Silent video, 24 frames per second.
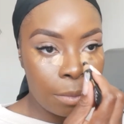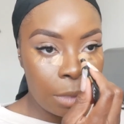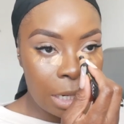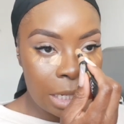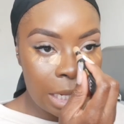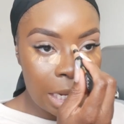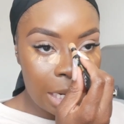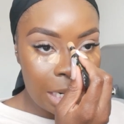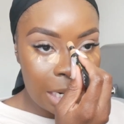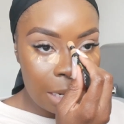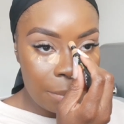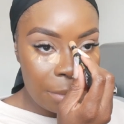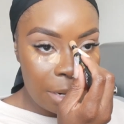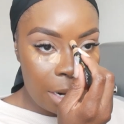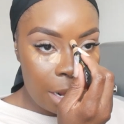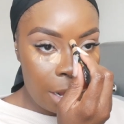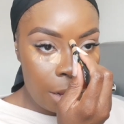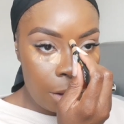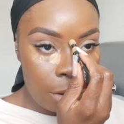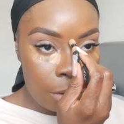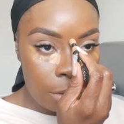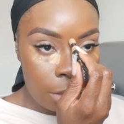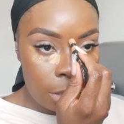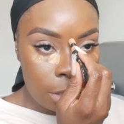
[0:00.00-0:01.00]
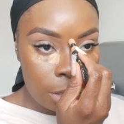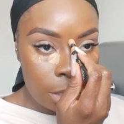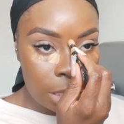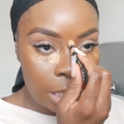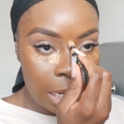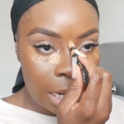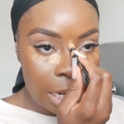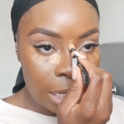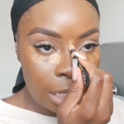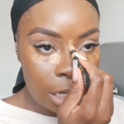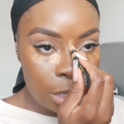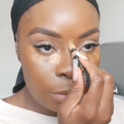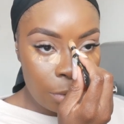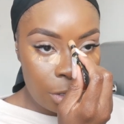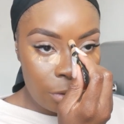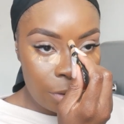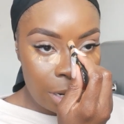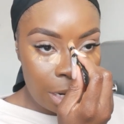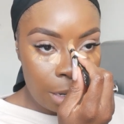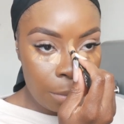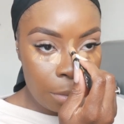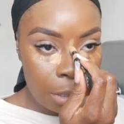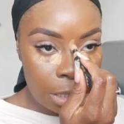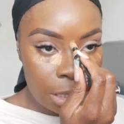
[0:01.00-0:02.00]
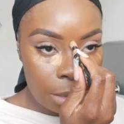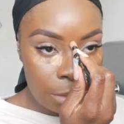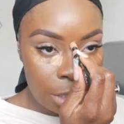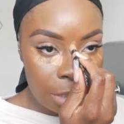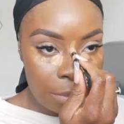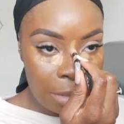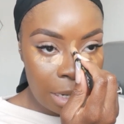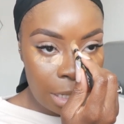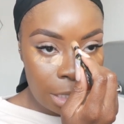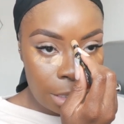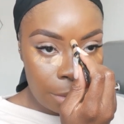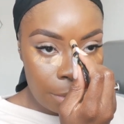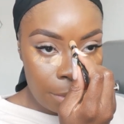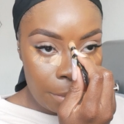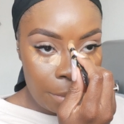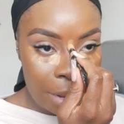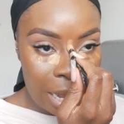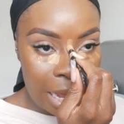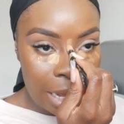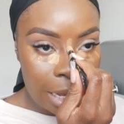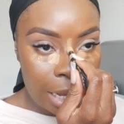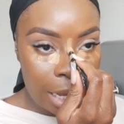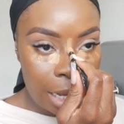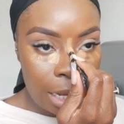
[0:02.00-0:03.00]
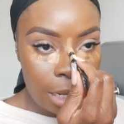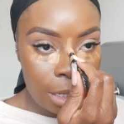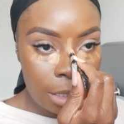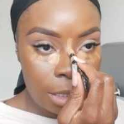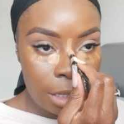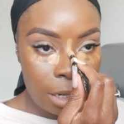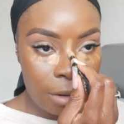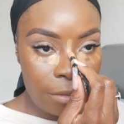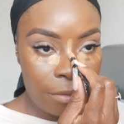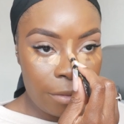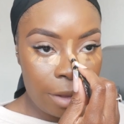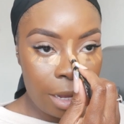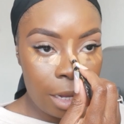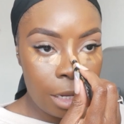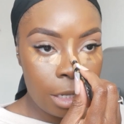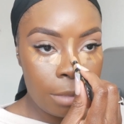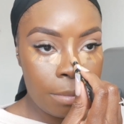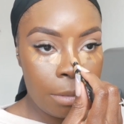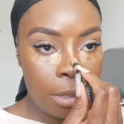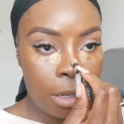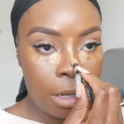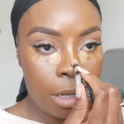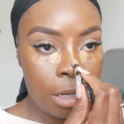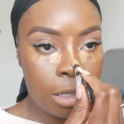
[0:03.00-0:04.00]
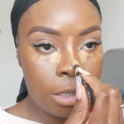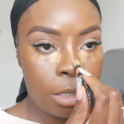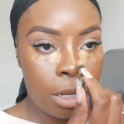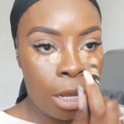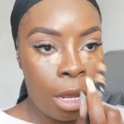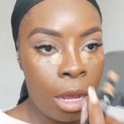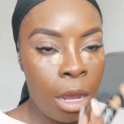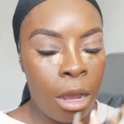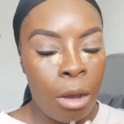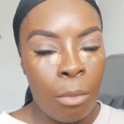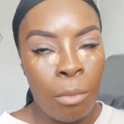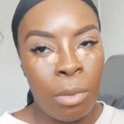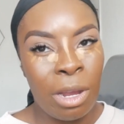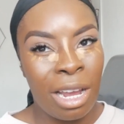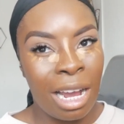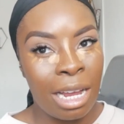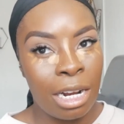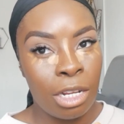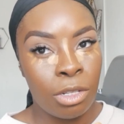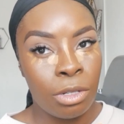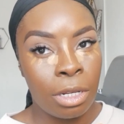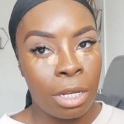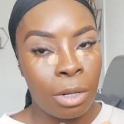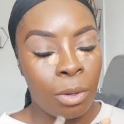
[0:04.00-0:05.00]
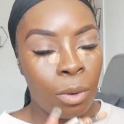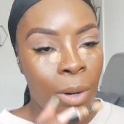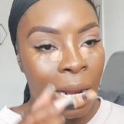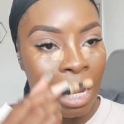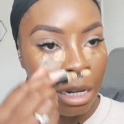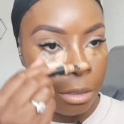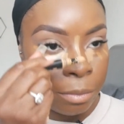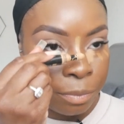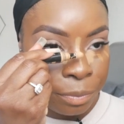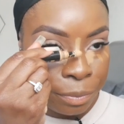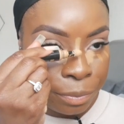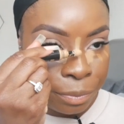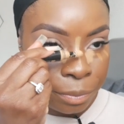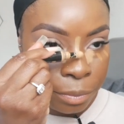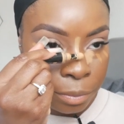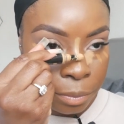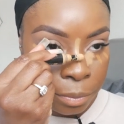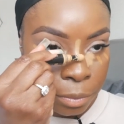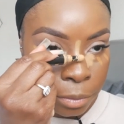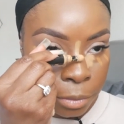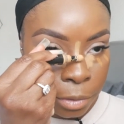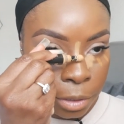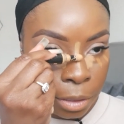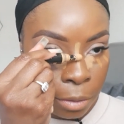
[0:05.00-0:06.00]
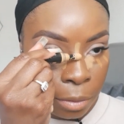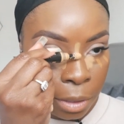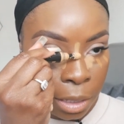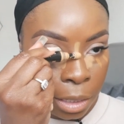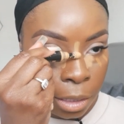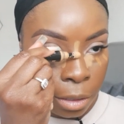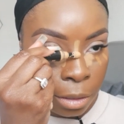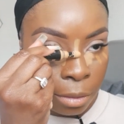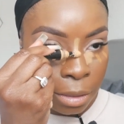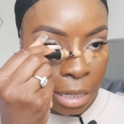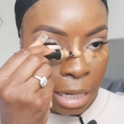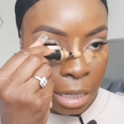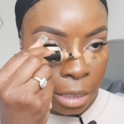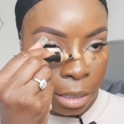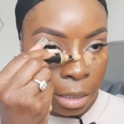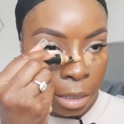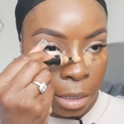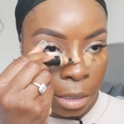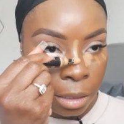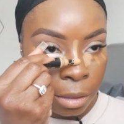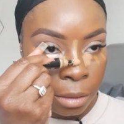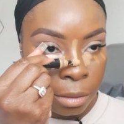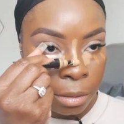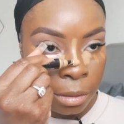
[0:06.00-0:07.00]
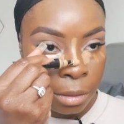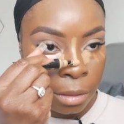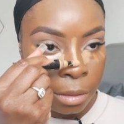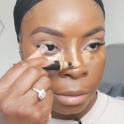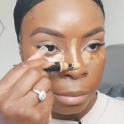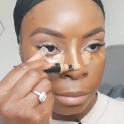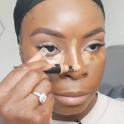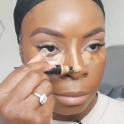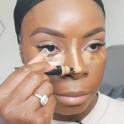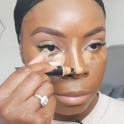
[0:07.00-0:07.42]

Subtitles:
I'm gonna take it down my nose, because like I said, we're trying to put some dimension back into the face because we kind of took it all out. So we're gonna go down the nose